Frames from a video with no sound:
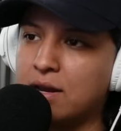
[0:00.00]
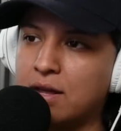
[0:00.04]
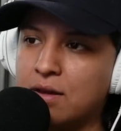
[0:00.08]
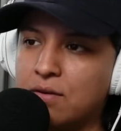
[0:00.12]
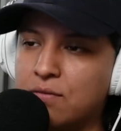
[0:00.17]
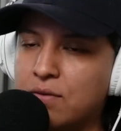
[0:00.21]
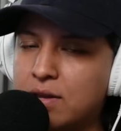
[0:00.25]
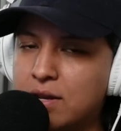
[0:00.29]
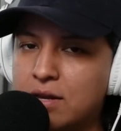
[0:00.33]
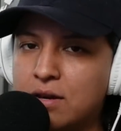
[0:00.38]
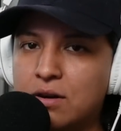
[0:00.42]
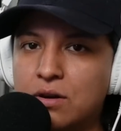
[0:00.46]

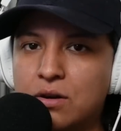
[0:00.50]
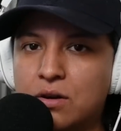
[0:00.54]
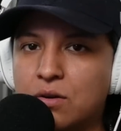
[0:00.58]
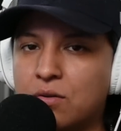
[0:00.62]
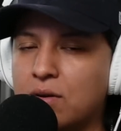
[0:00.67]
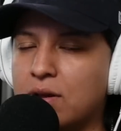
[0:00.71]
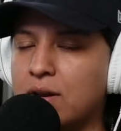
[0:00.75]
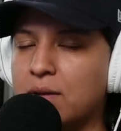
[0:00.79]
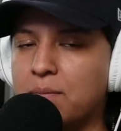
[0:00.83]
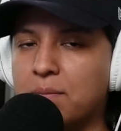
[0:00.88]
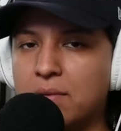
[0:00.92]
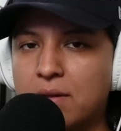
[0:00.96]
a video,
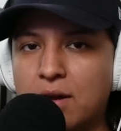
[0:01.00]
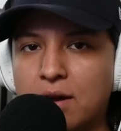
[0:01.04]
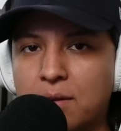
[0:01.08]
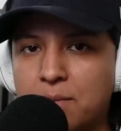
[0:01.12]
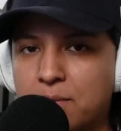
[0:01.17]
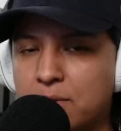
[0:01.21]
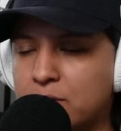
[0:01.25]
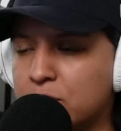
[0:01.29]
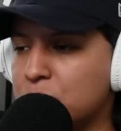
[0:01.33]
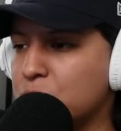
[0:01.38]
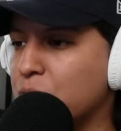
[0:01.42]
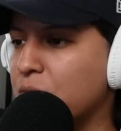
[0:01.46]
create a
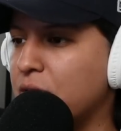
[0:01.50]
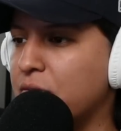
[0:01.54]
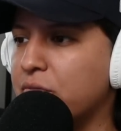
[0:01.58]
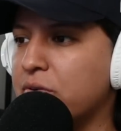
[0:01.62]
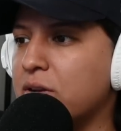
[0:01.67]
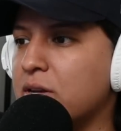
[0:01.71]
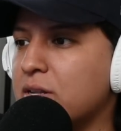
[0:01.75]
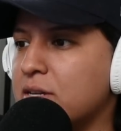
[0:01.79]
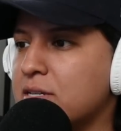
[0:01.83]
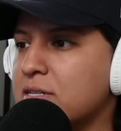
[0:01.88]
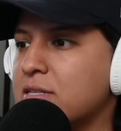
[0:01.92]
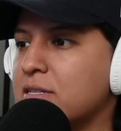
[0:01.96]
blog post,
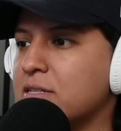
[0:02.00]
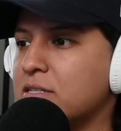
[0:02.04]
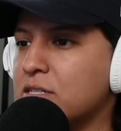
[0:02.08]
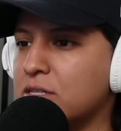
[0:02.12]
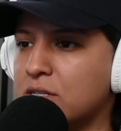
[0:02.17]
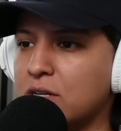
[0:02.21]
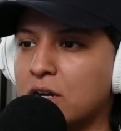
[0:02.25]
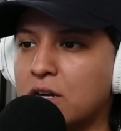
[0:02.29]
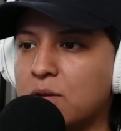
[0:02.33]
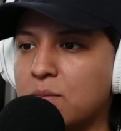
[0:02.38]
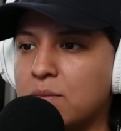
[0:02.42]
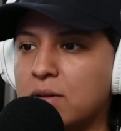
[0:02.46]
whatever it is
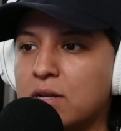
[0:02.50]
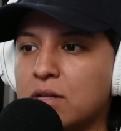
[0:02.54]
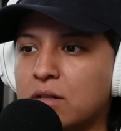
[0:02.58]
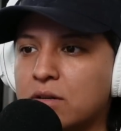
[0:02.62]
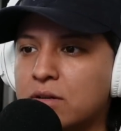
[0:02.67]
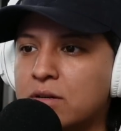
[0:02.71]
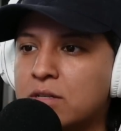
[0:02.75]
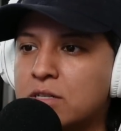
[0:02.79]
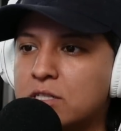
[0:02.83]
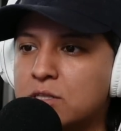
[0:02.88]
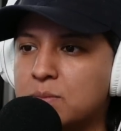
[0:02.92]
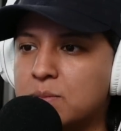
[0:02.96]
to document your
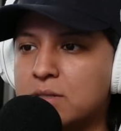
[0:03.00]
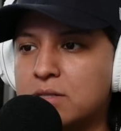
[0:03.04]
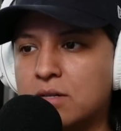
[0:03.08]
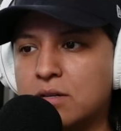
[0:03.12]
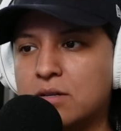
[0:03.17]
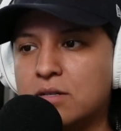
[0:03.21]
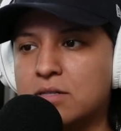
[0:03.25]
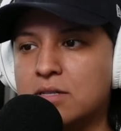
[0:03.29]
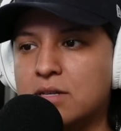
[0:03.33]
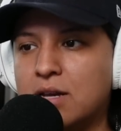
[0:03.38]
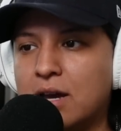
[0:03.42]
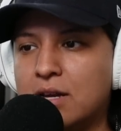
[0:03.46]
learnings.
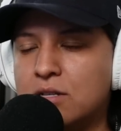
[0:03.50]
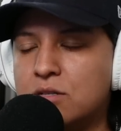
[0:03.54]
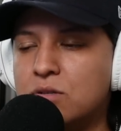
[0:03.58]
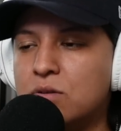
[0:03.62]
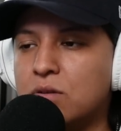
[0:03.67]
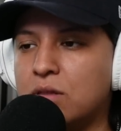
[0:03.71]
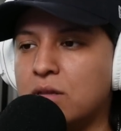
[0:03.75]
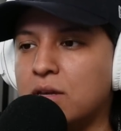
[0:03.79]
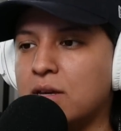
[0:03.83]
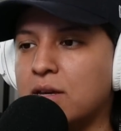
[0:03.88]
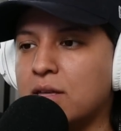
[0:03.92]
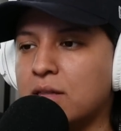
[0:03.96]
Because I
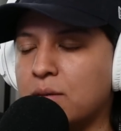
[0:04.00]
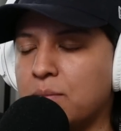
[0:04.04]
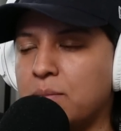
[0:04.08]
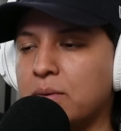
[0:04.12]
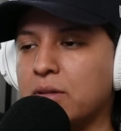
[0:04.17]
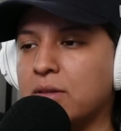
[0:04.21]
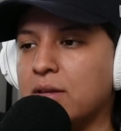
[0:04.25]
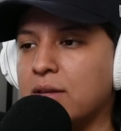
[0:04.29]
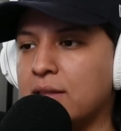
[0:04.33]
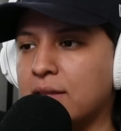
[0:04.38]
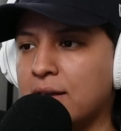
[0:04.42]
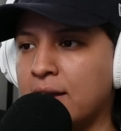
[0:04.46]
do think that
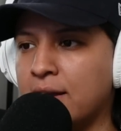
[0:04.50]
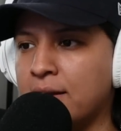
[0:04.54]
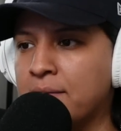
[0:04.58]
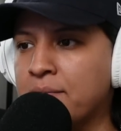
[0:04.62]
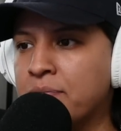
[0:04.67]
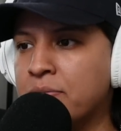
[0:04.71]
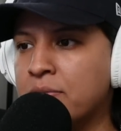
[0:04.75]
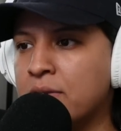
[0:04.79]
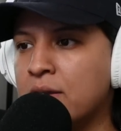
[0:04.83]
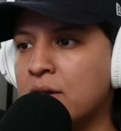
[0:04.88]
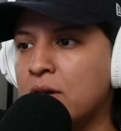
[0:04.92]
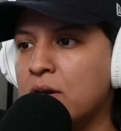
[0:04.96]
building
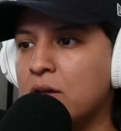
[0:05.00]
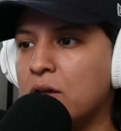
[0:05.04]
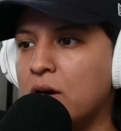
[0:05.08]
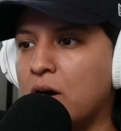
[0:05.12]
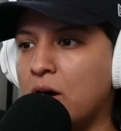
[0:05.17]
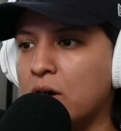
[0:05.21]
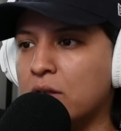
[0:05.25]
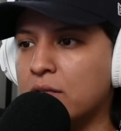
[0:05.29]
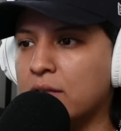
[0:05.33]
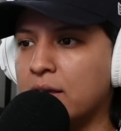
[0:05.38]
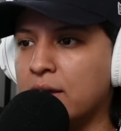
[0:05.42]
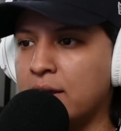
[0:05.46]
that
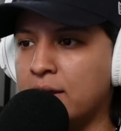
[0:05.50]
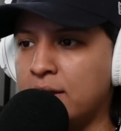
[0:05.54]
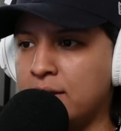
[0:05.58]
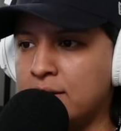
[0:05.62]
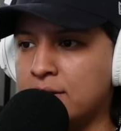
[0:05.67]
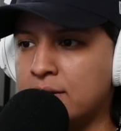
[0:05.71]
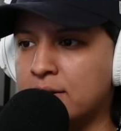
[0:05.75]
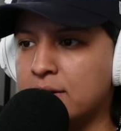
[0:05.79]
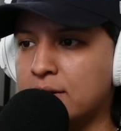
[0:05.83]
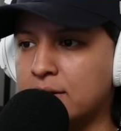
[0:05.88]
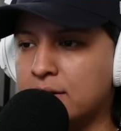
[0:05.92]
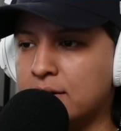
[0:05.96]
online,